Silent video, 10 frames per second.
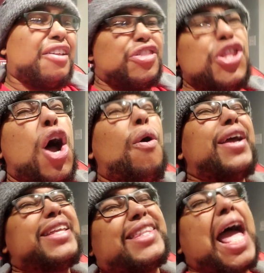
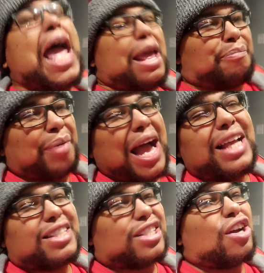Knowing that
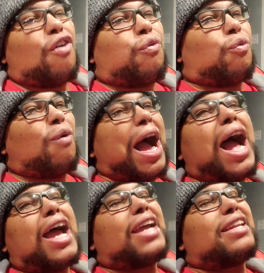by itself,
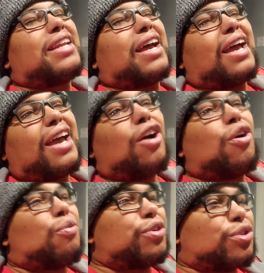why in the
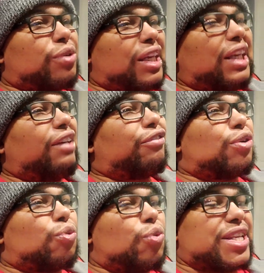hell would you
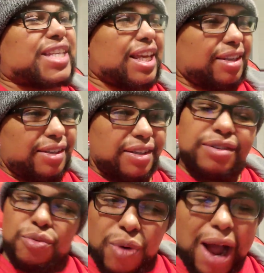even risk it?
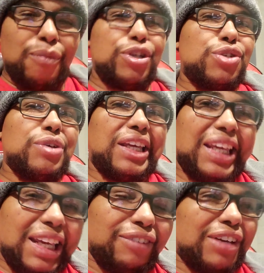Why would you
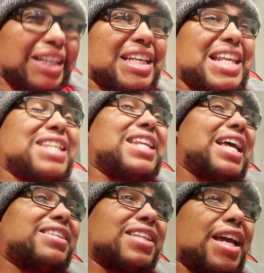even? Because that's
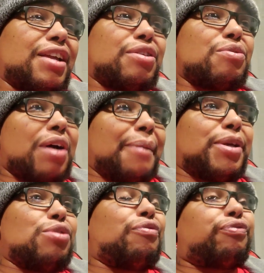like saying
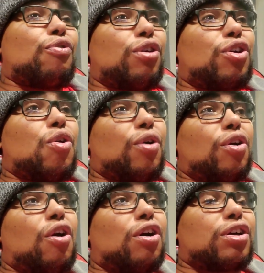you
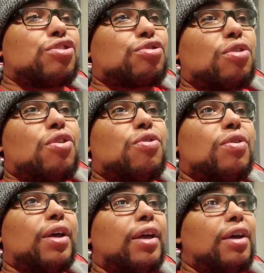foregoing all
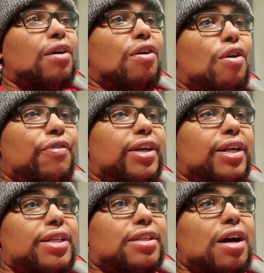control over to
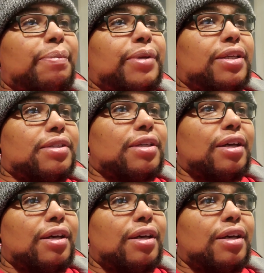these companies,